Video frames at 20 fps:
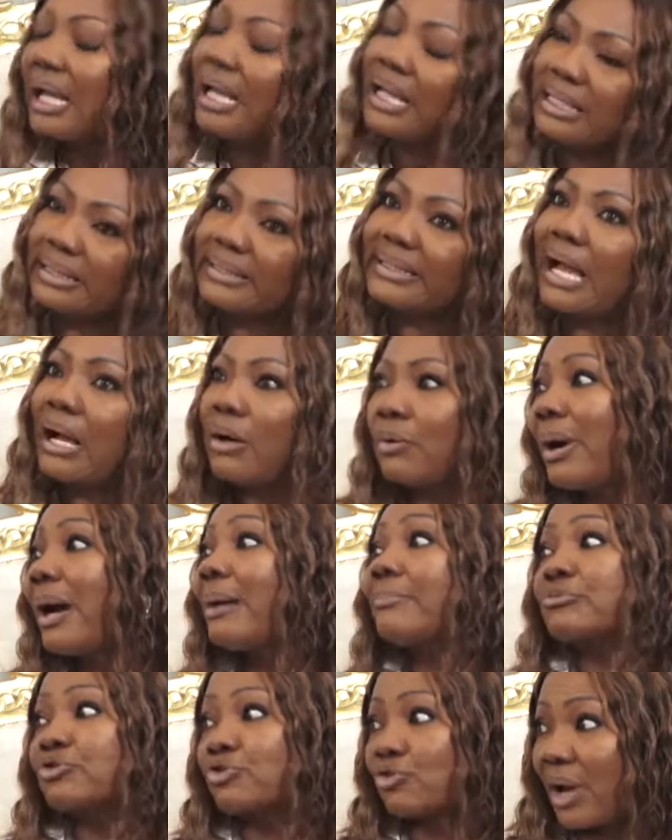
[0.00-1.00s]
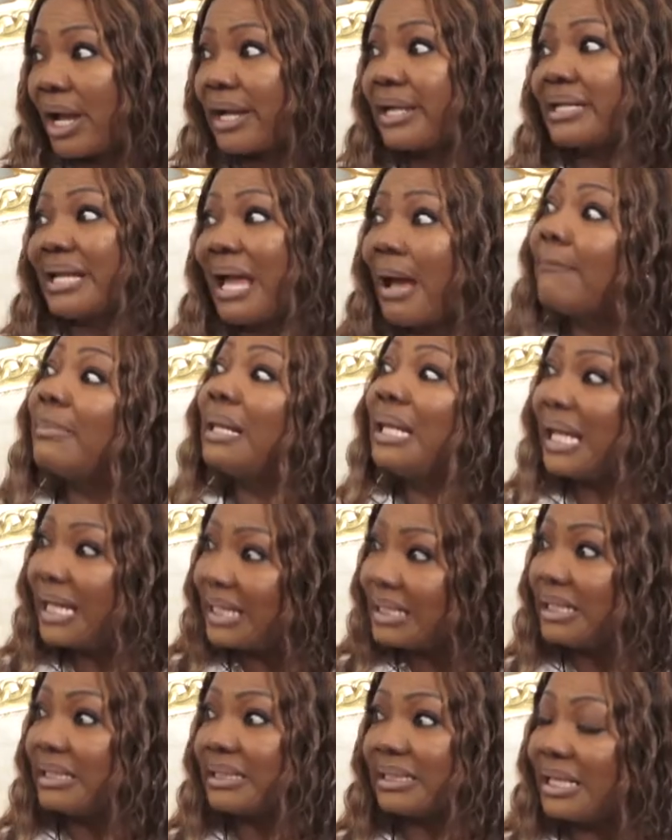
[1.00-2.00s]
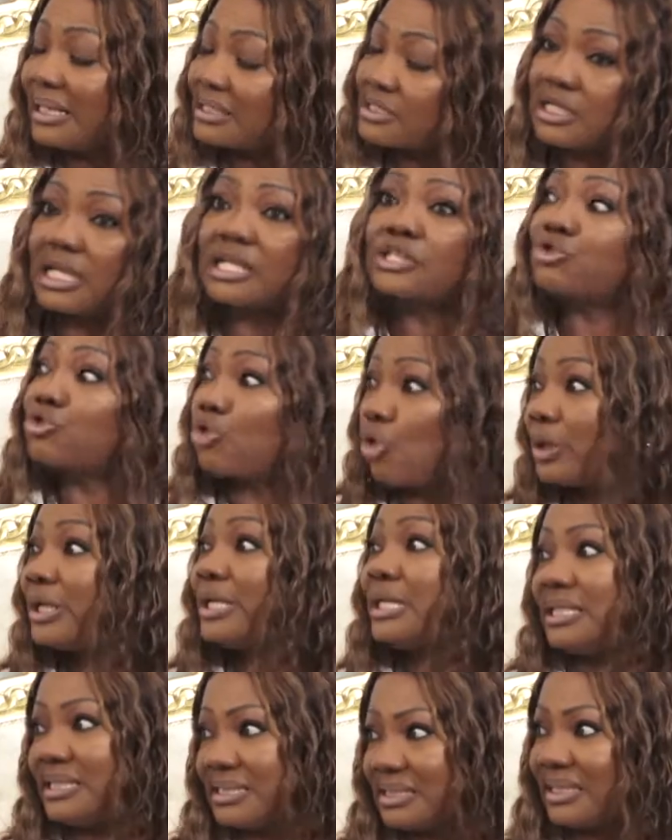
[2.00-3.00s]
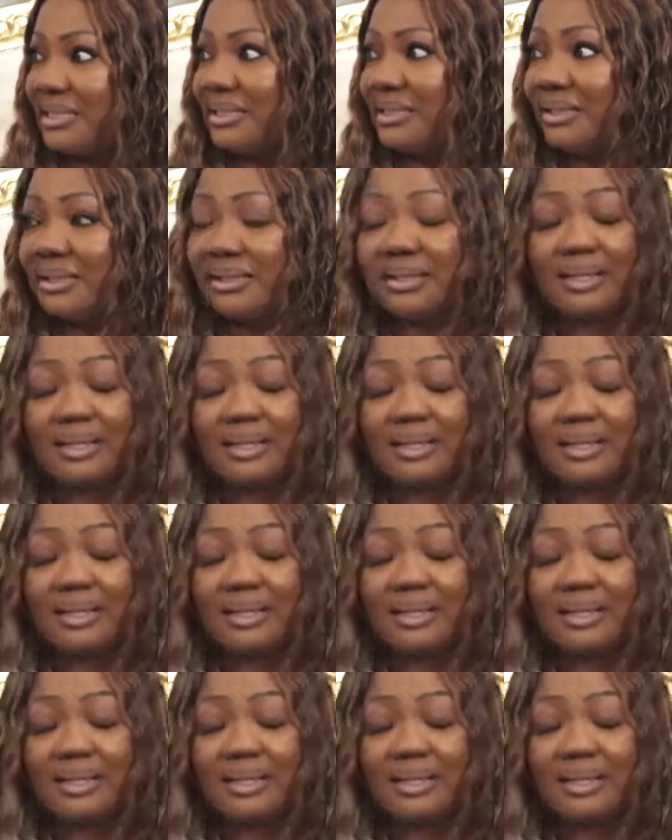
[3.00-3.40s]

And now I'm trying. I'm learning. It's not easy.